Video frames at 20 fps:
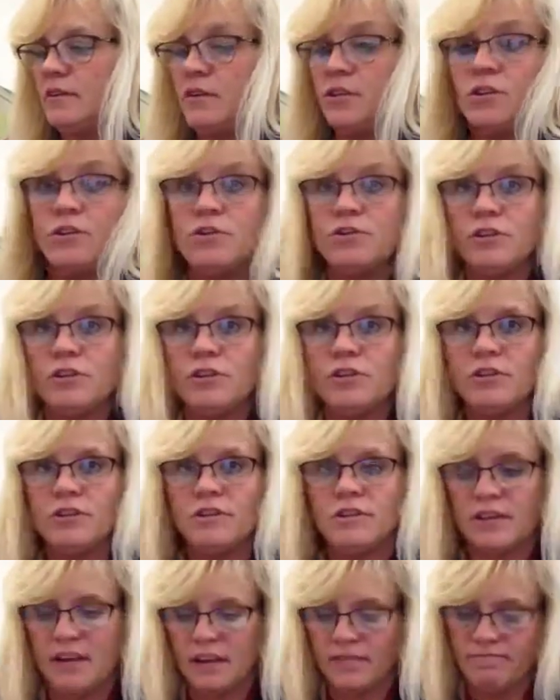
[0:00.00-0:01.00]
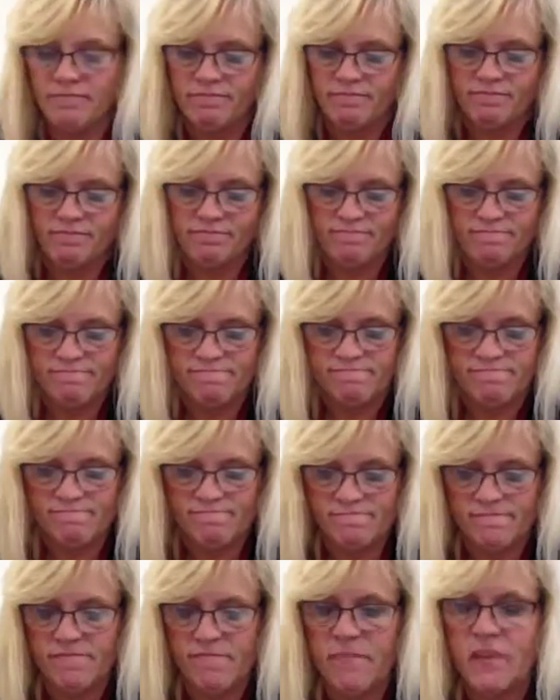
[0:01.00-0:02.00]
You should do the same.
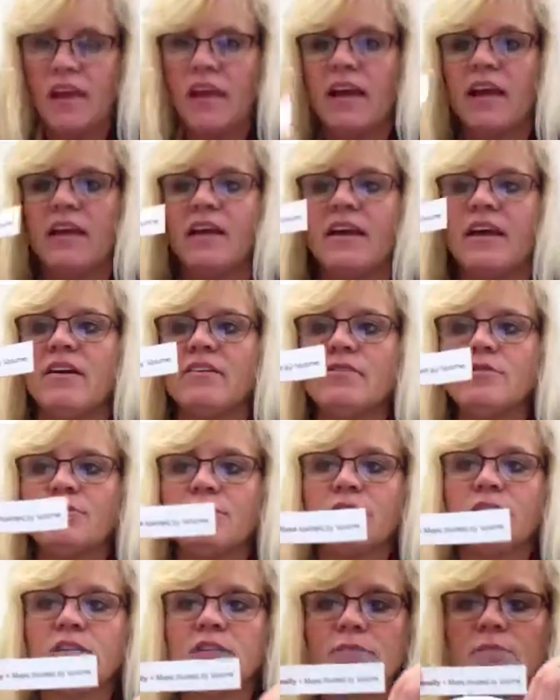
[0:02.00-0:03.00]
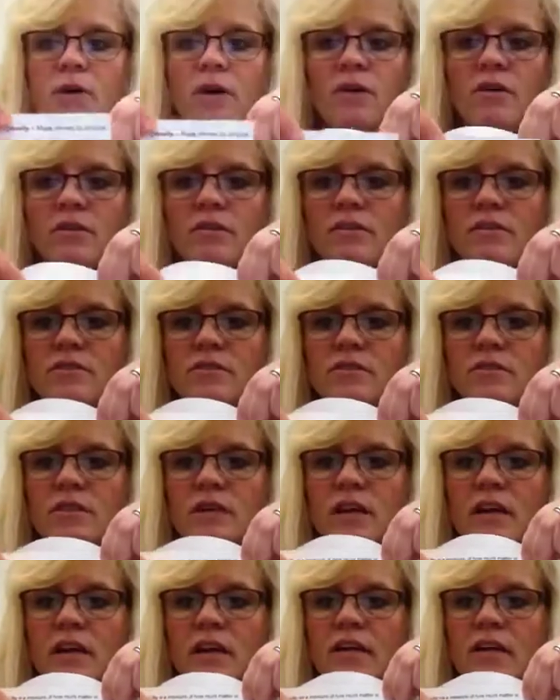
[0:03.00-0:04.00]
And now it's really small, so
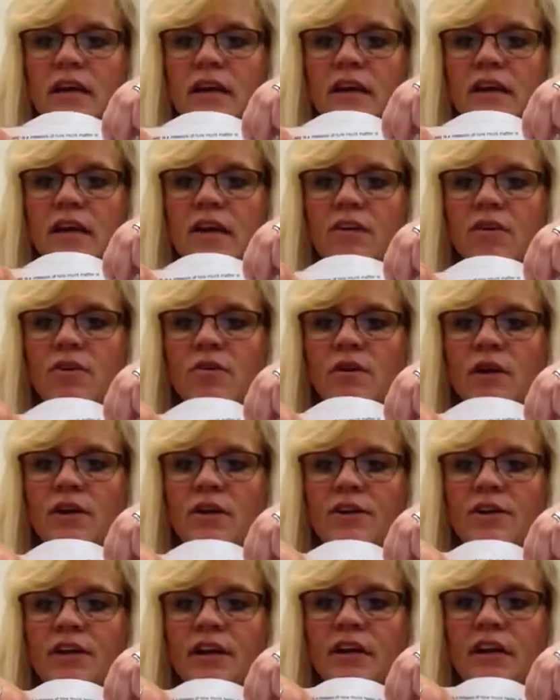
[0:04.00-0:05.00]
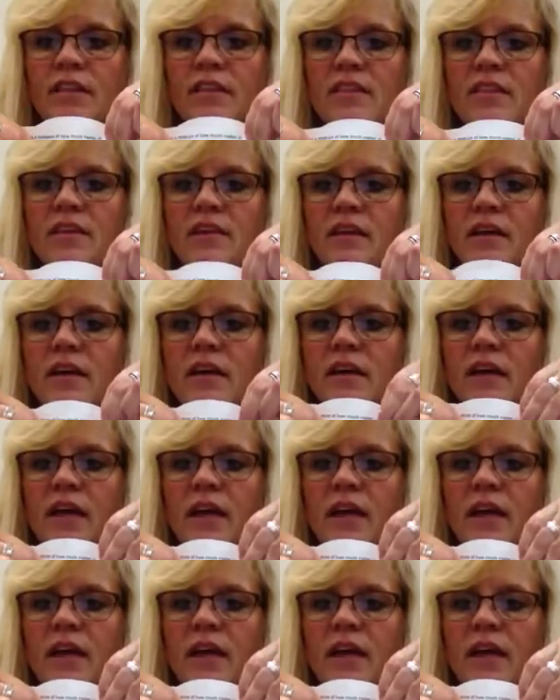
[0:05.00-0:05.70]
then that can go underneath.